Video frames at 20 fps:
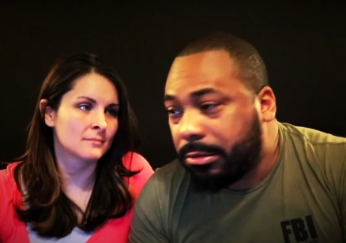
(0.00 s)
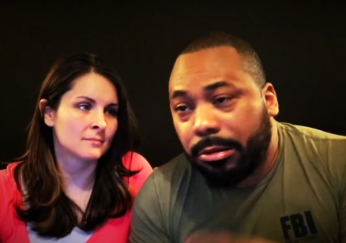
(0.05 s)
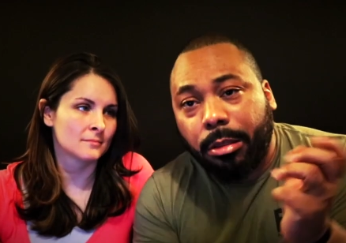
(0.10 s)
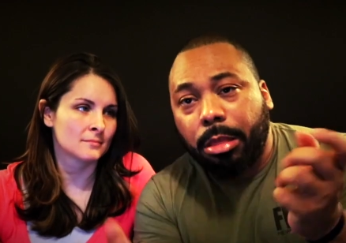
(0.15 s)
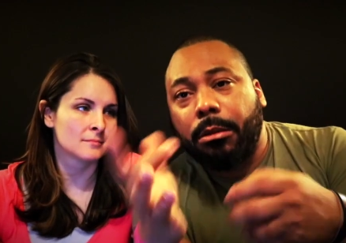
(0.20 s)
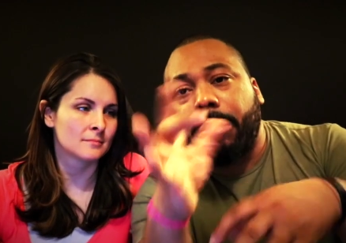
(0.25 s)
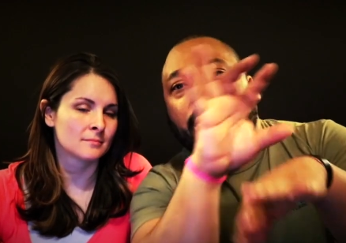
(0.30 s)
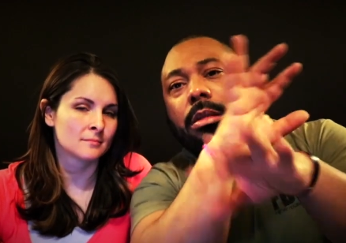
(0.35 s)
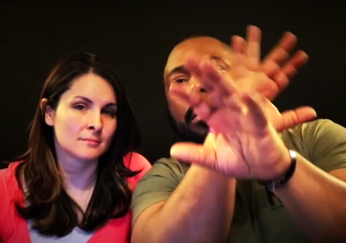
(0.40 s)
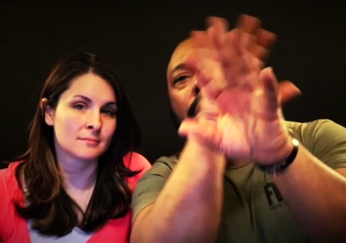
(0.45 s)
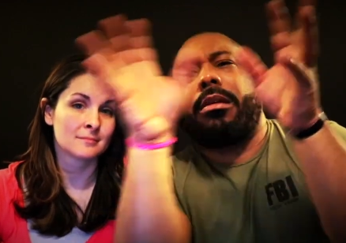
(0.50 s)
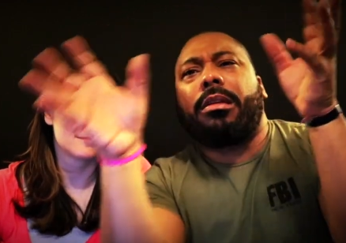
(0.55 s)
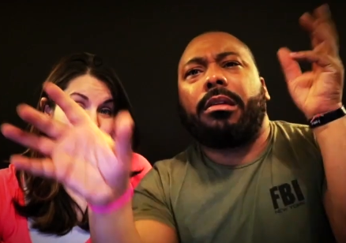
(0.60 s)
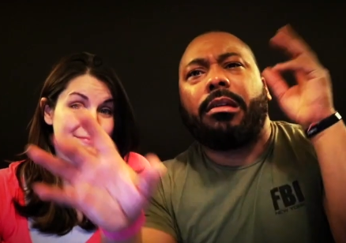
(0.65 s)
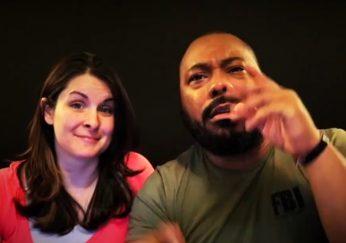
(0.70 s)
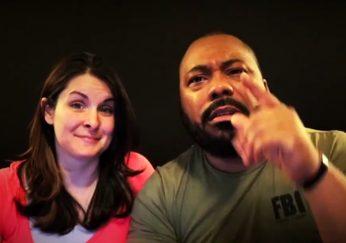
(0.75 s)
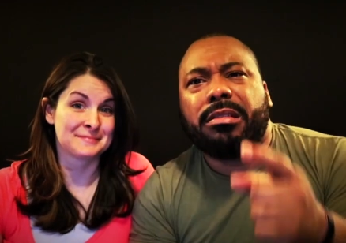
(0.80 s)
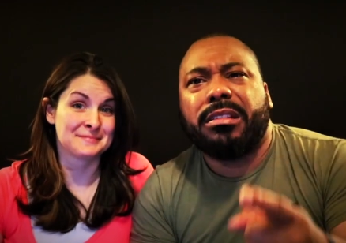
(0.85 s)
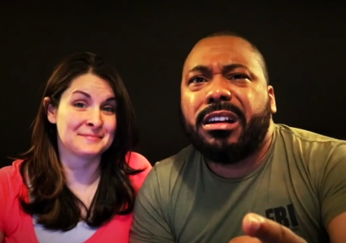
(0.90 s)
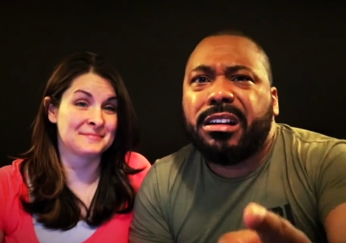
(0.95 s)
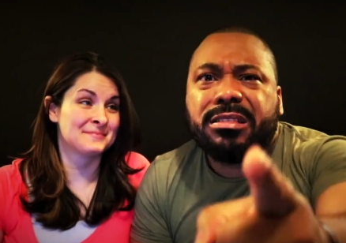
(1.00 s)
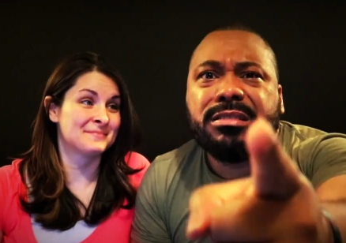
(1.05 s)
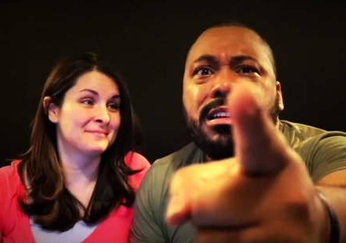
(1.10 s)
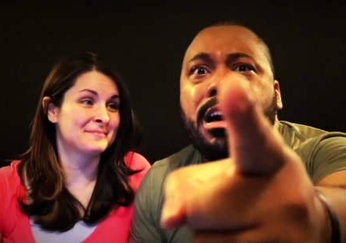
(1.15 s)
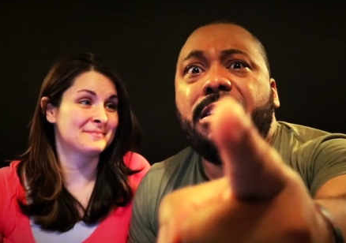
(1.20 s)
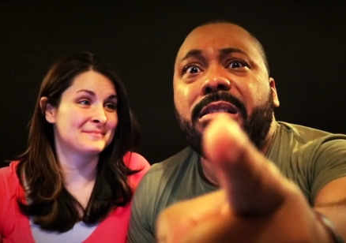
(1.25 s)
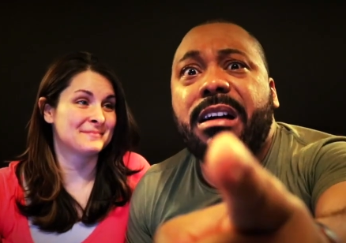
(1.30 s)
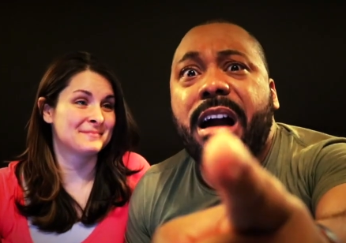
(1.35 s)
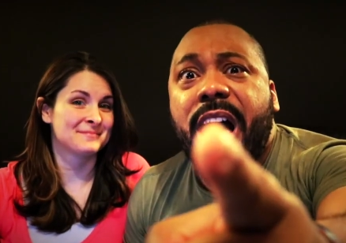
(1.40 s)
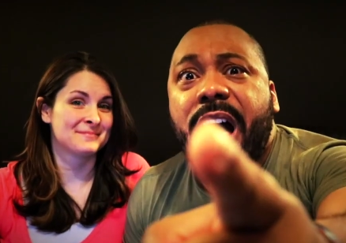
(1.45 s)
Speaker 1: no
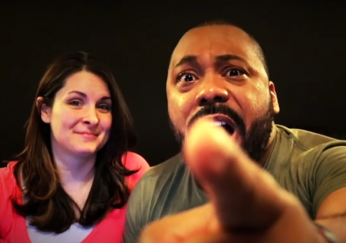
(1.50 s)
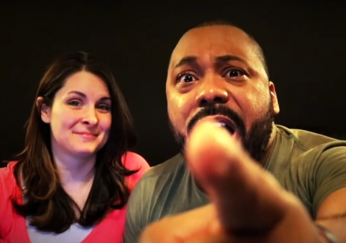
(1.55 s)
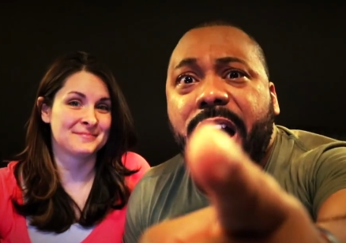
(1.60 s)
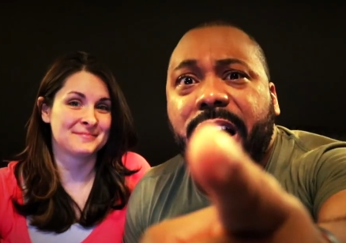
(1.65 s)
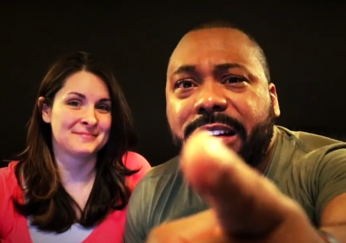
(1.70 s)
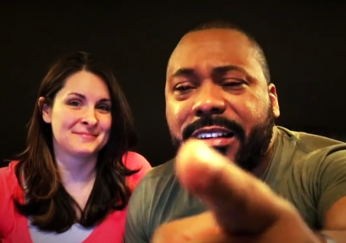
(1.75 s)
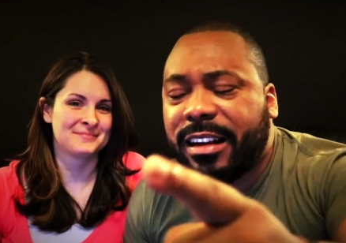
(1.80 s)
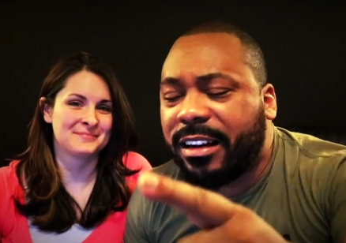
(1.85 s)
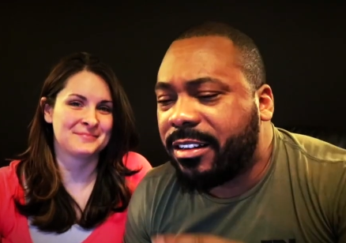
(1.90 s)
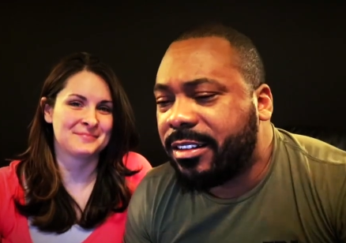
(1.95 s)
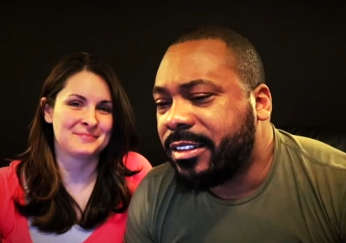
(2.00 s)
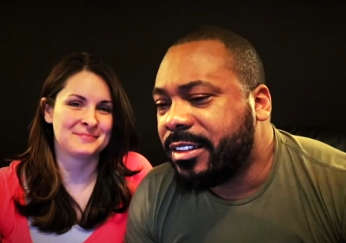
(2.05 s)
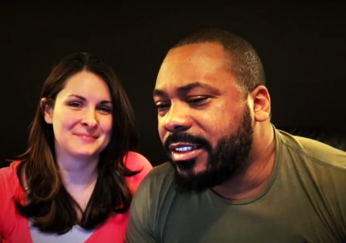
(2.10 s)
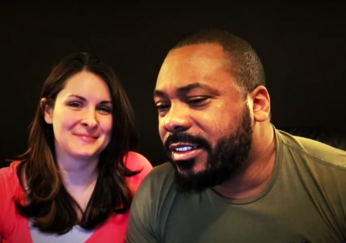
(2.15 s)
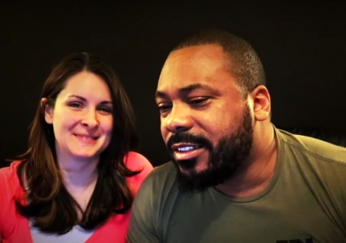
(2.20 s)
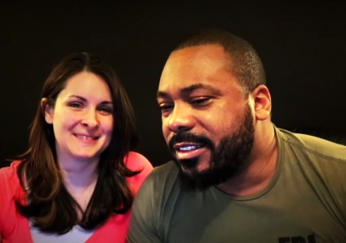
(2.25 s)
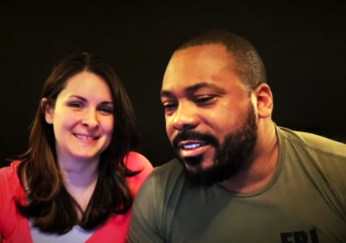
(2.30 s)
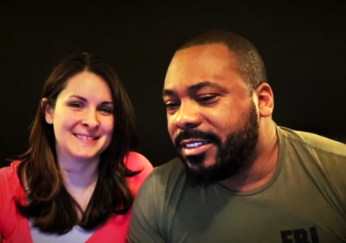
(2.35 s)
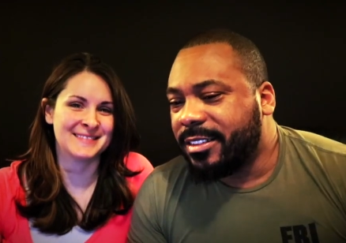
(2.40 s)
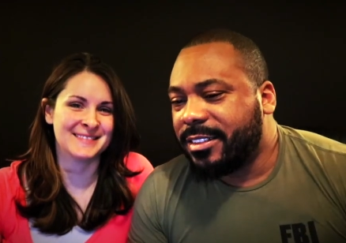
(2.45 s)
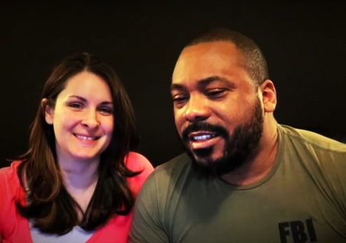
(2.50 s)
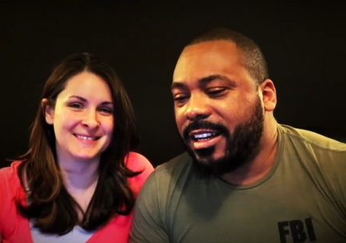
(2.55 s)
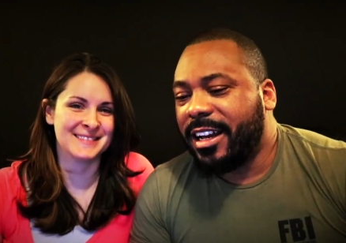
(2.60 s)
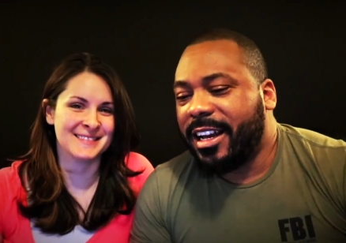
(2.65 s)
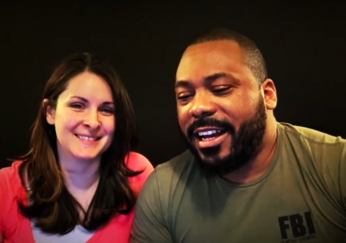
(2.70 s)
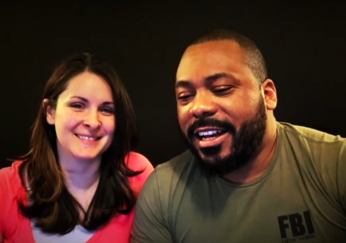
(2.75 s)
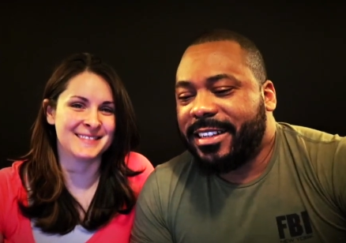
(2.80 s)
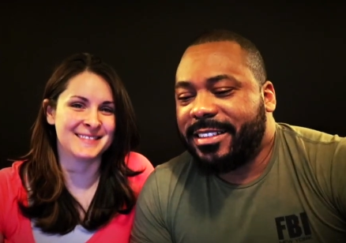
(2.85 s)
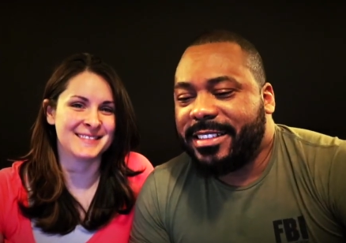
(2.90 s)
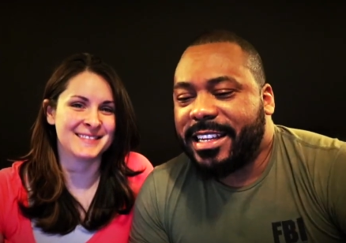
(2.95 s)
oh, God. Uh,